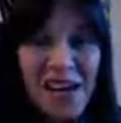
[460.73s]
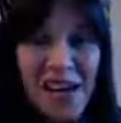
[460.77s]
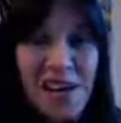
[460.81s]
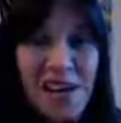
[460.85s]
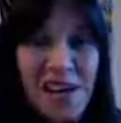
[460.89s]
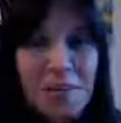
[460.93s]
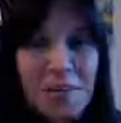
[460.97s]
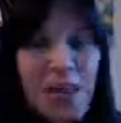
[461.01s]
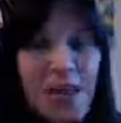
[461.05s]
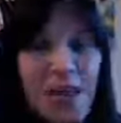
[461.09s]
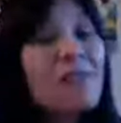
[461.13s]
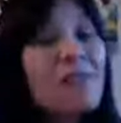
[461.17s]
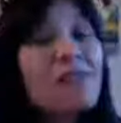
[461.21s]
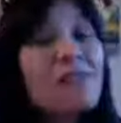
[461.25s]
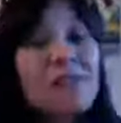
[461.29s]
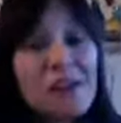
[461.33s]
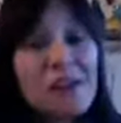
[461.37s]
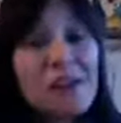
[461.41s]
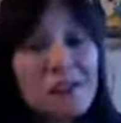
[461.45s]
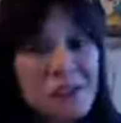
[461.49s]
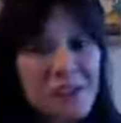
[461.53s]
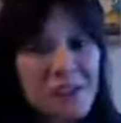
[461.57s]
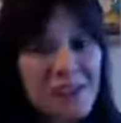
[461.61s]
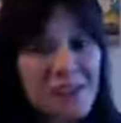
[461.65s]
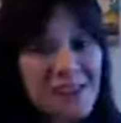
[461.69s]
I've
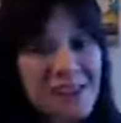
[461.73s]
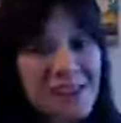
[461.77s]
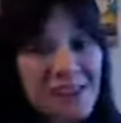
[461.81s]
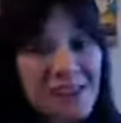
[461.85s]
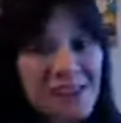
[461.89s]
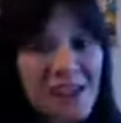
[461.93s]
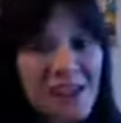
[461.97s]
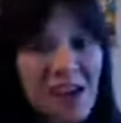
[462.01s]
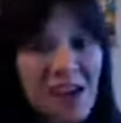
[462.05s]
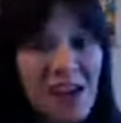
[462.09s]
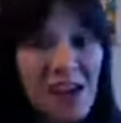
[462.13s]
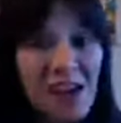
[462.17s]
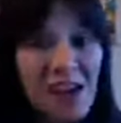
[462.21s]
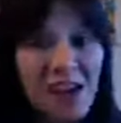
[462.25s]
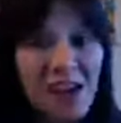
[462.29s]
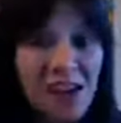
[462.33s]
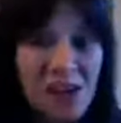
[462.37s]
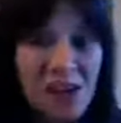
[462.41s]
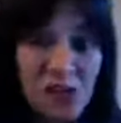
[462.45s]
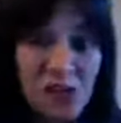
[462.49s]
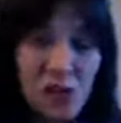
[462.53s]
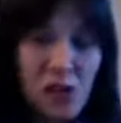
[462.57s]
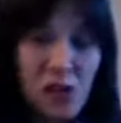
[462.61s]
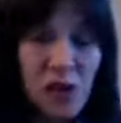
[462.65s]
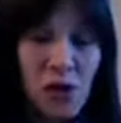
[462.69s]
definitely
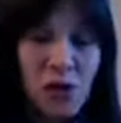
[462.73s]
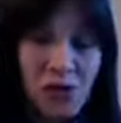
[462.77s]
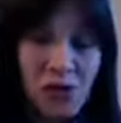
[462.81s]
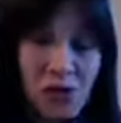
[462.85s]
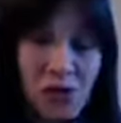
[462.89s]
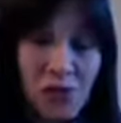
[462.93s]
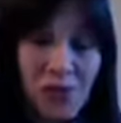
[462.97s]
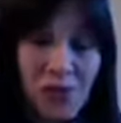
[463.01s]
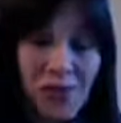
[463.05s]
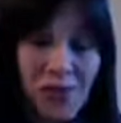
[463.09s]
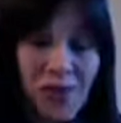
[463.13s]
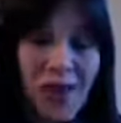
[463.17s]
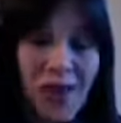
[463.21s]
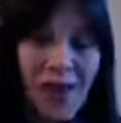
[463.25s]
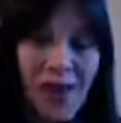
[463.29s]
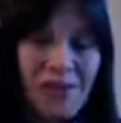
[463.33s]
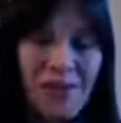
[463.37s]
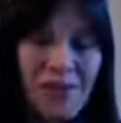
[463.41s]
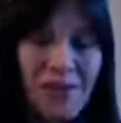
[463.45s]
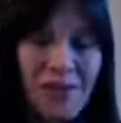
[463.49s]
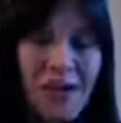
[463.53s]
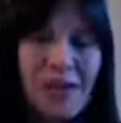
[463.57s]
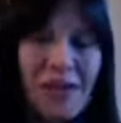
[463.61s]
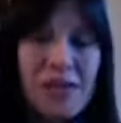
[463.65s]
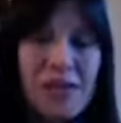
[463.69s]
struggled with that,
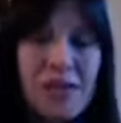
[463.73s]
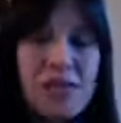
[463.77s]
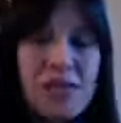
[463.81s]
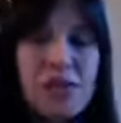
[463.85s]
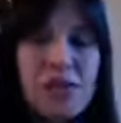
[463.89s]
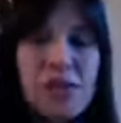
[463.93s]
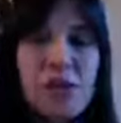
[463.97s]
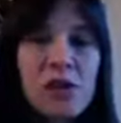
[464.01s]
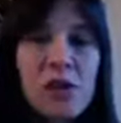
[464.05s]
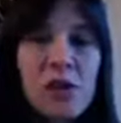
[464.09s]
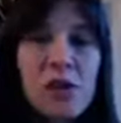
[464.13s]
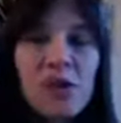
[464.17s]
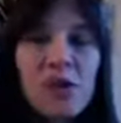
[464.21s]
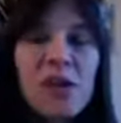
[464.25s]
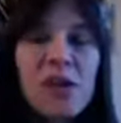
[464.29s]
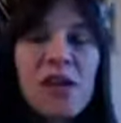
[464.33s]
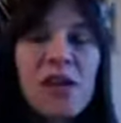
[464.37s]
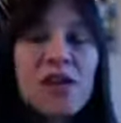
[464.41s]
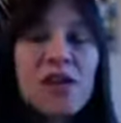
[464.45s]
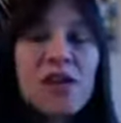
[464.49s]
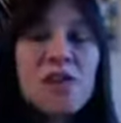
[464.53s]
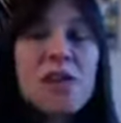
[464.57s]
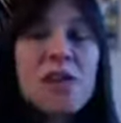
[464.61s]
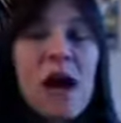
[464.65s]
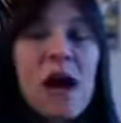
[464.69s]
right? And so
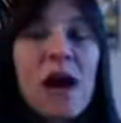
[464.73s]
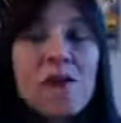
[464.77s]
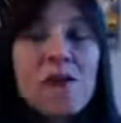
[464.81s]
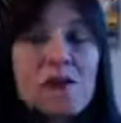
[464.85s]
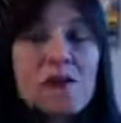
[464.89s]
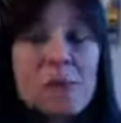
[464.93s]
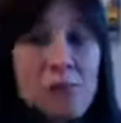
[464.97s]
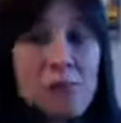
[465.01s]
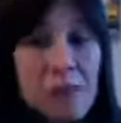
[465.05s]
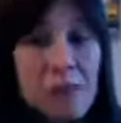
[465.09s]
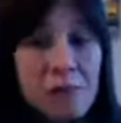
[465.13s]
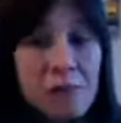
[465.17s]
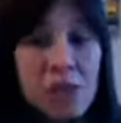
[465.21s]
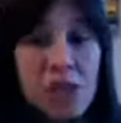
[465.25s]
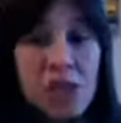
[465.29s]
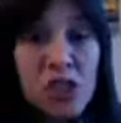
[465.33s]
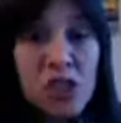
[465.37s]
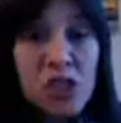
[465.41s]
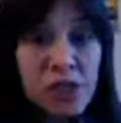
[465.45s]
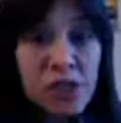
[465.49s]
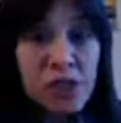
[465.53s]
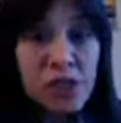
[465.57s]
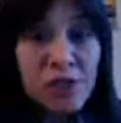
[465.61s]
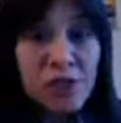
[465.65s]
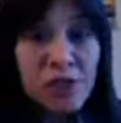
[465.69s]
you have to be able to
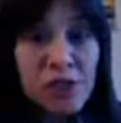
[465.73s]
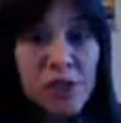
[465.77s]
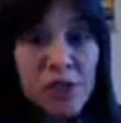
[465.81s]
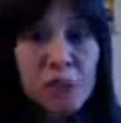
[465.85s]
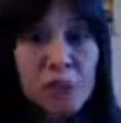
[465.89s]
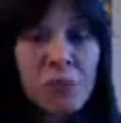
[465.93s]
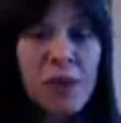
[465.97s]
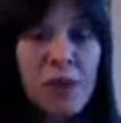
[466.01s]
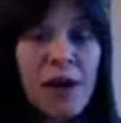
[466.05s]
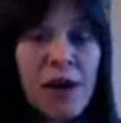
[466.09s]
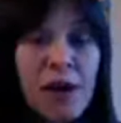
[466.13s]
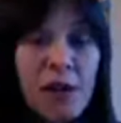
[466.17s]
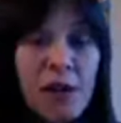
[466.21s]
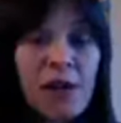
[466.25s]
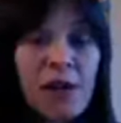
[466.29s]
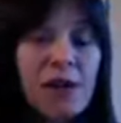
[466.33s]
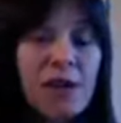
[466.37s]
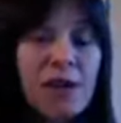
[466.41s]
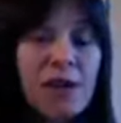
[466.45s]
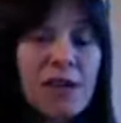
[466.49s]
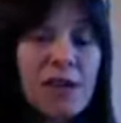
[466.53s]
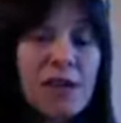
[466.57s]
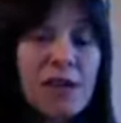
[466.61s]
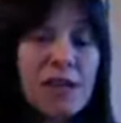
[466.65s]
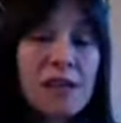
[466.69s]
shift your
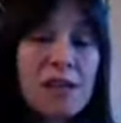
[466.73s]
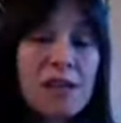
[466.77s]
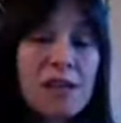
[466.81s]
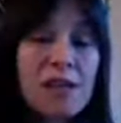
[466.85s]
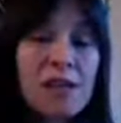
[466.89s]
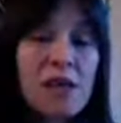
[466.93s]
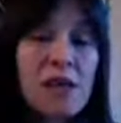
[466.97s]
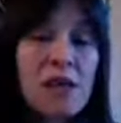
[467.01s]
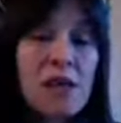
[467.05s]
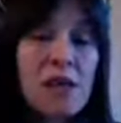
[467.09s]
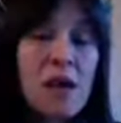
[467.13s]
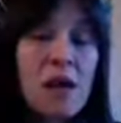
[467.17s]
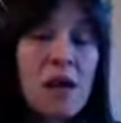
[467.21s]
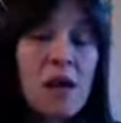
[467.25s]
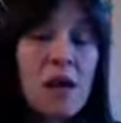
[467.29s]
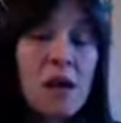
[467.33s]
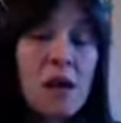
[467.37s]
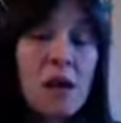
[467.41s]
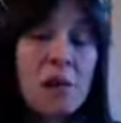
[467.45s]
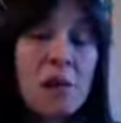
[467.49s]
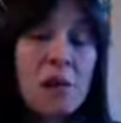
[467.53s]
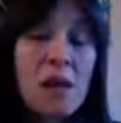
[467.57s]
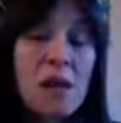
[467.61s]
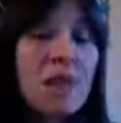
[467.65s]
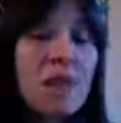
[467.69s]
priorities,
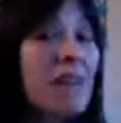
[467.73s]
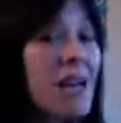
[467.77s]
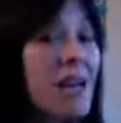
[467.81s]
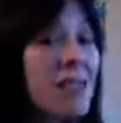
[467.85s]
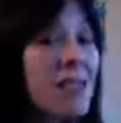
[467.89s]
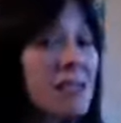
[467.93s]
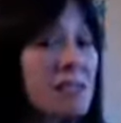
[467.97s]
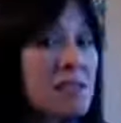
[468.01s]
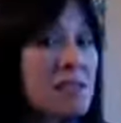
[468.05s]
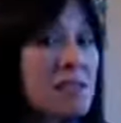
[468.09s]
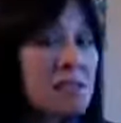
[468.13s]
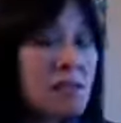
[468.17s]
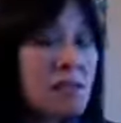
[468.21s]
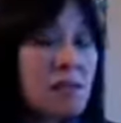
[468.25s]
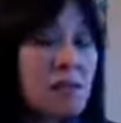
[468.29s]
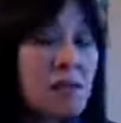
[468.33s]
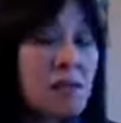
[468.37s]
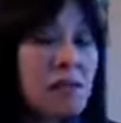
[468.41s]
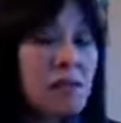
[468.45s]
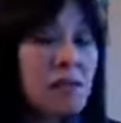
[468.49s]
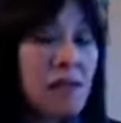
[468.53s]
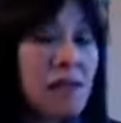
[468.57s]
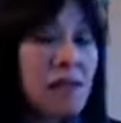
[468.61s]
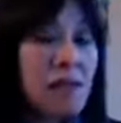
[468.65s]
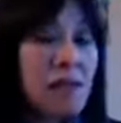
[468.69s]
and that
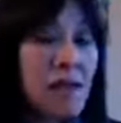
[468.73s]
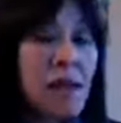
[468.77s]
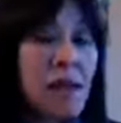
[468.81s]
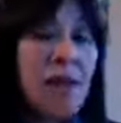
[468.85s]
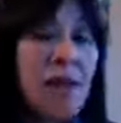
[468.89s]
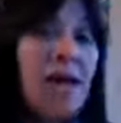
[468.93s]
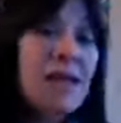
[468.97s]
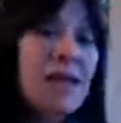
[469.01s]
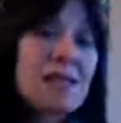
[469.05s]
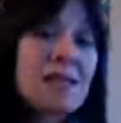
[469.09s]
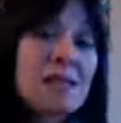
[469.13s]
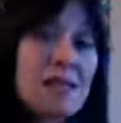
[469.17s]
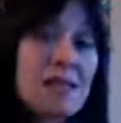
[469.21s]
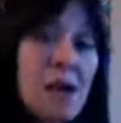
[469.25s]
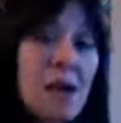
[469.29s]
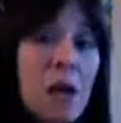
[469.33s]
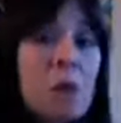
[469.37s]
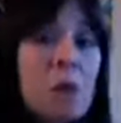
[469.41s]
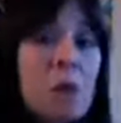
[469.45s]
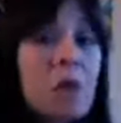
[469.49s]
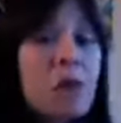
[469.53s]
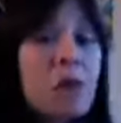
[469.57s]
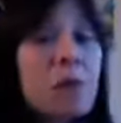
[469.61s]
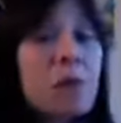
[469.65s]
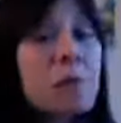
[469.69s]
has to
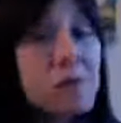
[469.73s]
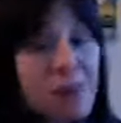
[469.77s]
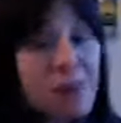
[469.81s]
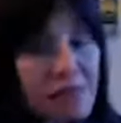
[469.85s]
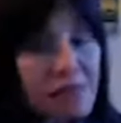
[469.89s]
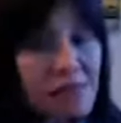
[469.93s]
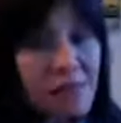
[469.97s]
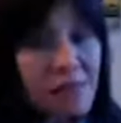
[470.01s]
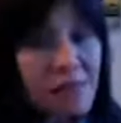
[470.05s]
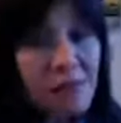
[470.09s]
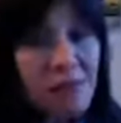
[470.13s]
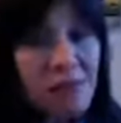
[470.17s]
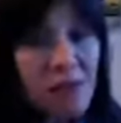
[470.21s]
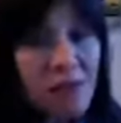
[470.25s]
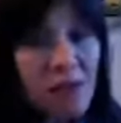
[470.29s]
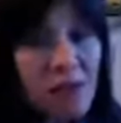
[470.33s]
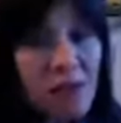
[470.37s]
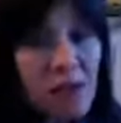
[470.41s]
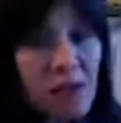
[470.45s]
come with a belief